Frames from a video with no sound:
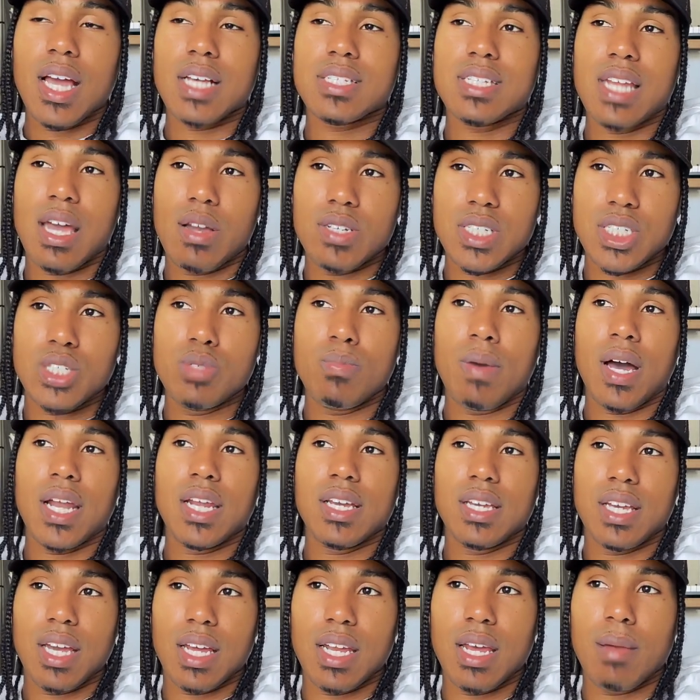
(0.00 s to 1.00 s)
the immediate
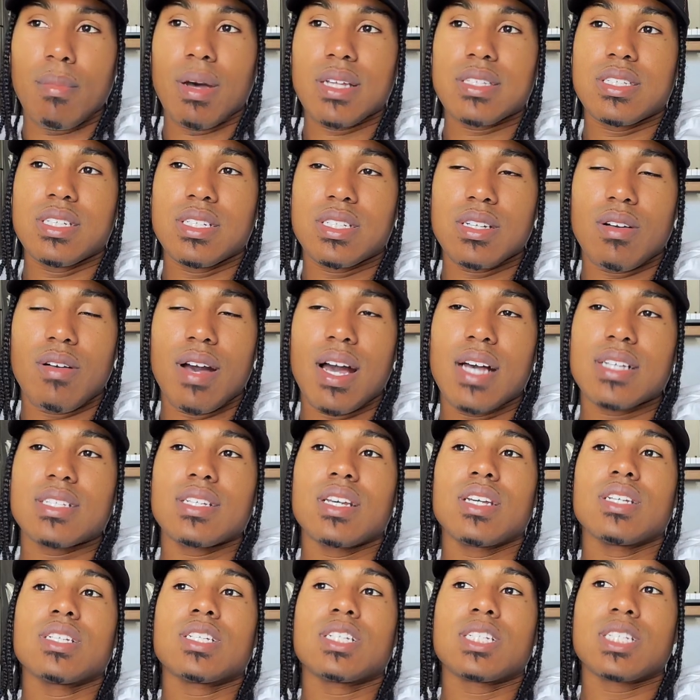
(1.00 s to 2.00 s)
next language you about to get, they
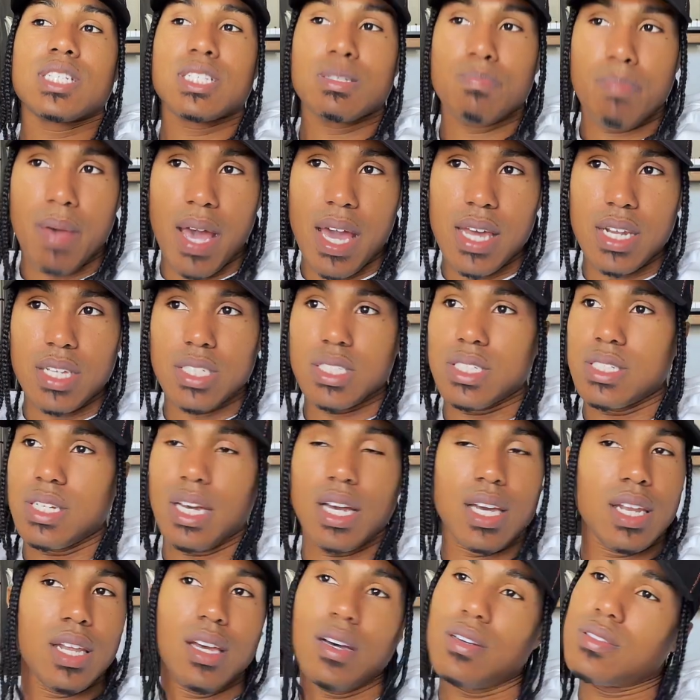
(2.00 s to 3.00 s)
about to teach your ass is
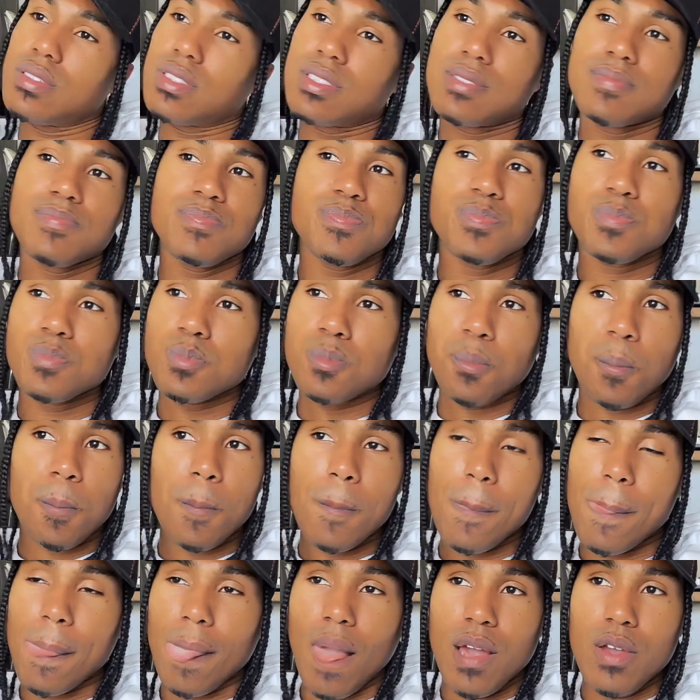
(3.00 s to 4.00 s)
Spanish, nothing
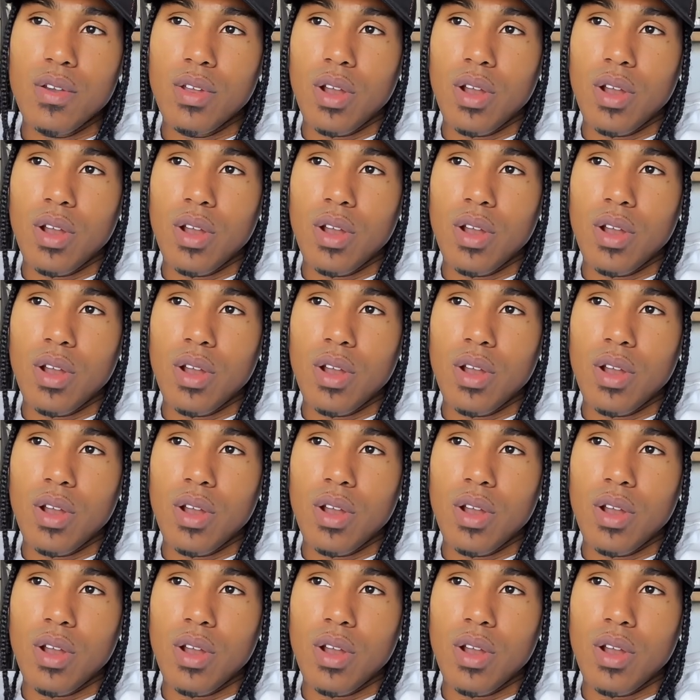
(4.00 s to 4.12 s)
else.